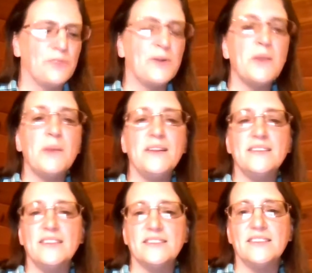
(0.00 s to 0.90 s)
So for anybody
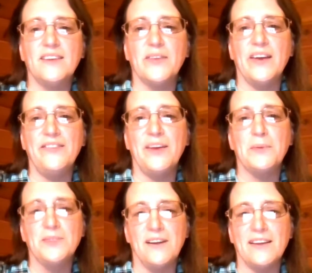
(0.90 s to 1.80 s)
that doesn't know, the
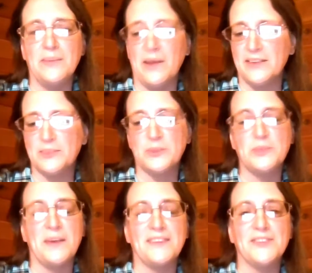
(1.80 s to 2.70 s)
event we're talking about is
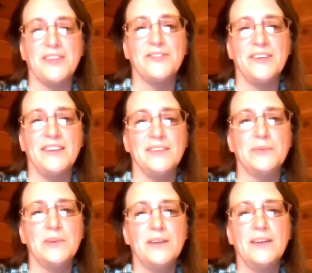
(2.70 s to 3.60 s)
Perspectives on
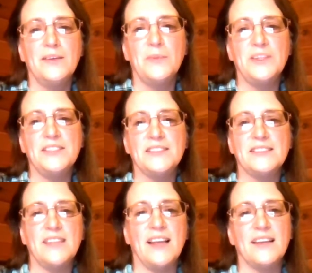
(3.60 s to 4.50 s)
Freedom, which
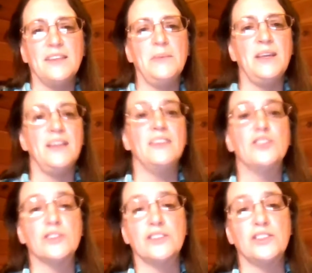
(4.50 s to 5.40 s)
is going to be
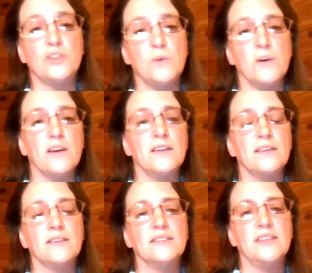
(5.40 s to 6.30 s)
in Jersey Shore,
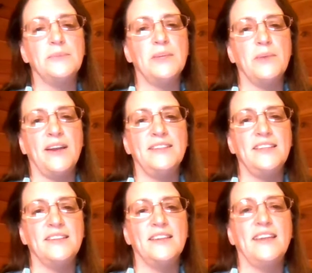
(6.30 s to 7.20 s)
September
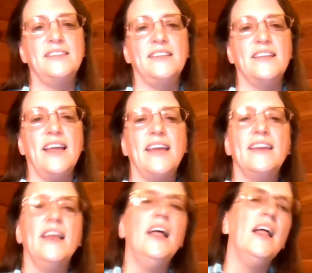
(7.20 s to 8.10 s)
18th and 19th.
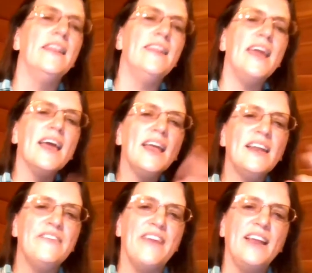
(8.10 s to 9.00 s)
And
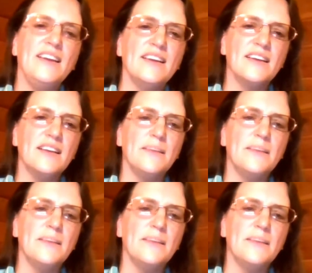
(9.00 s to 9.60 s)
that event,